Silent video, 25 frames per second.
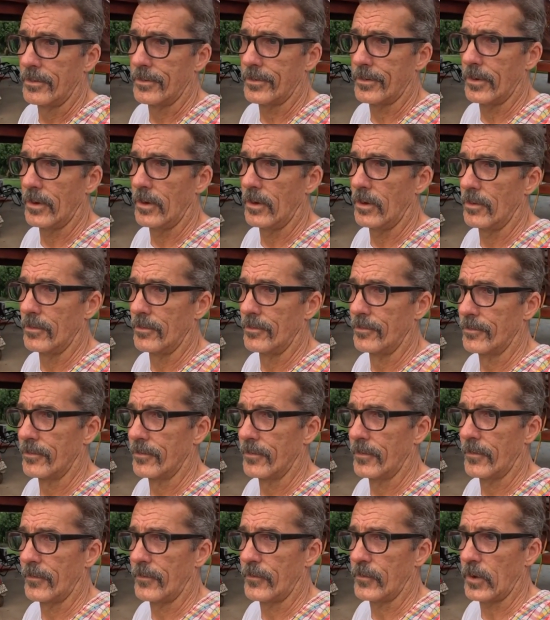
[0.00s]
So
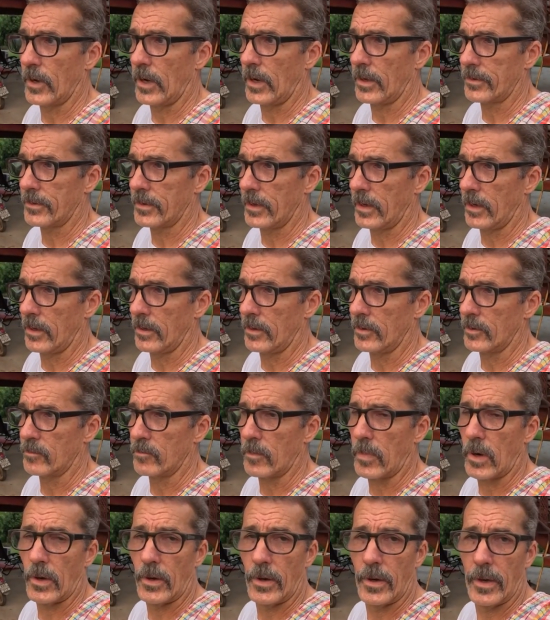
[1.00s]
if you're out there
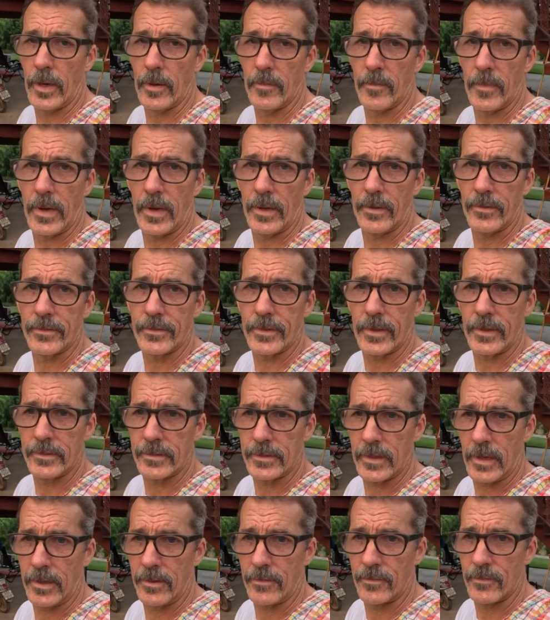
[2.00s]
and burning up, man, stay
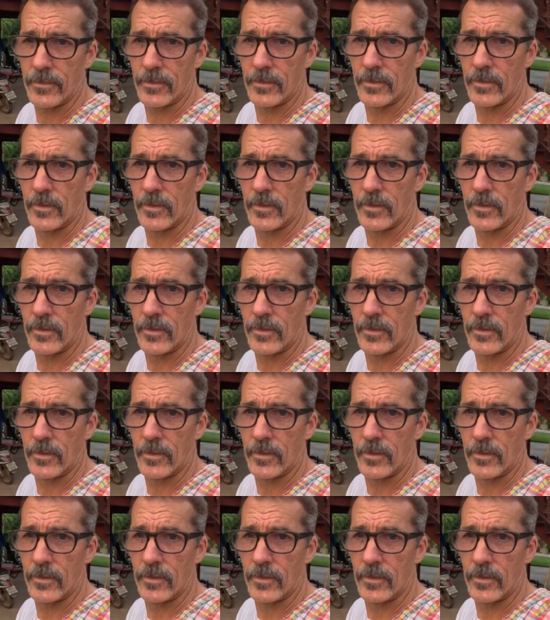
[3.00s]
safe.